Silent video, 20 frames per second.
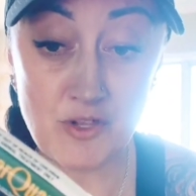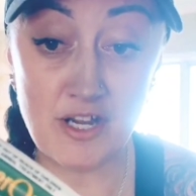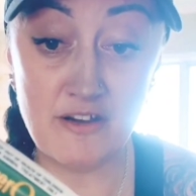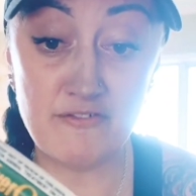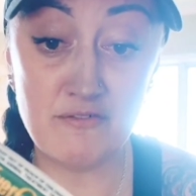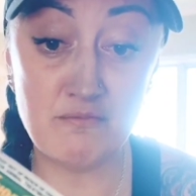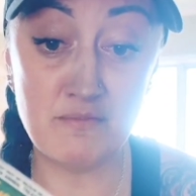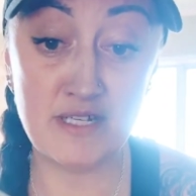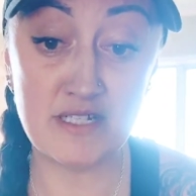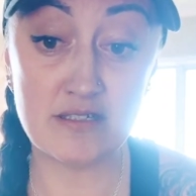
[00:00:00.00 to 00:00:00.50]

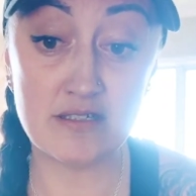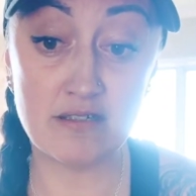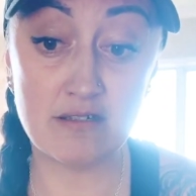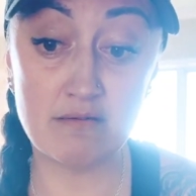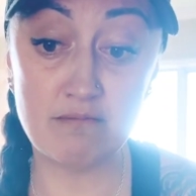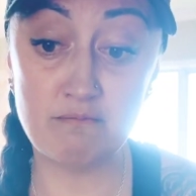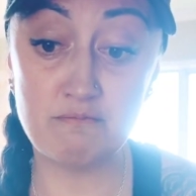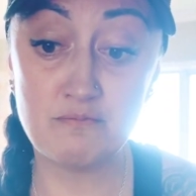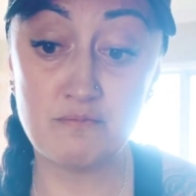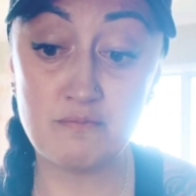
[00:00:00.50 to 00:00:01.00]

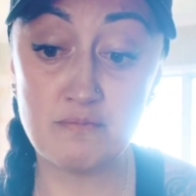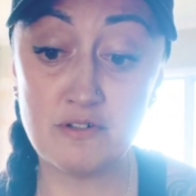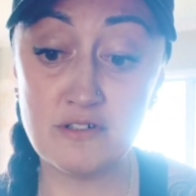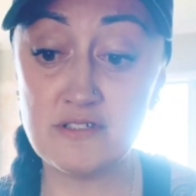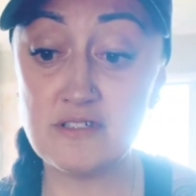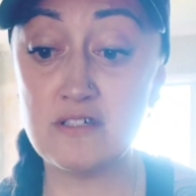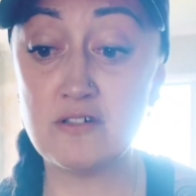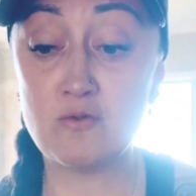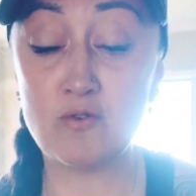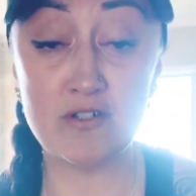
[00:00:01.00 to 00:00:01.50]
Ivermectin
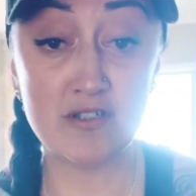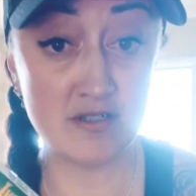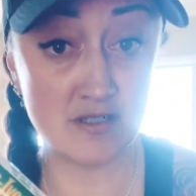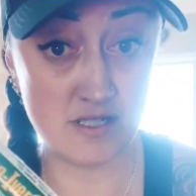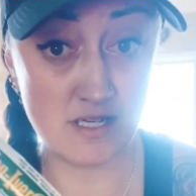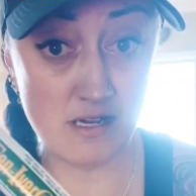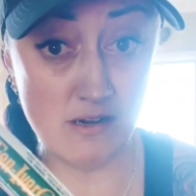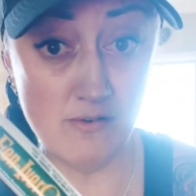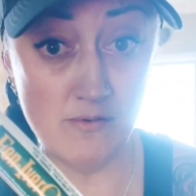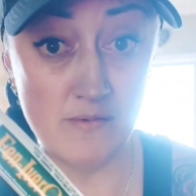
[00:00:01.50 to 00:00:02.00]

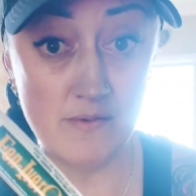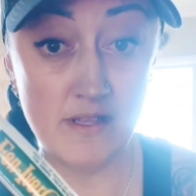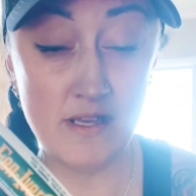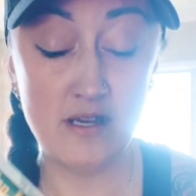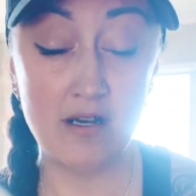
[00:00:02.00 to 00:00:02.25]
Praziquantel.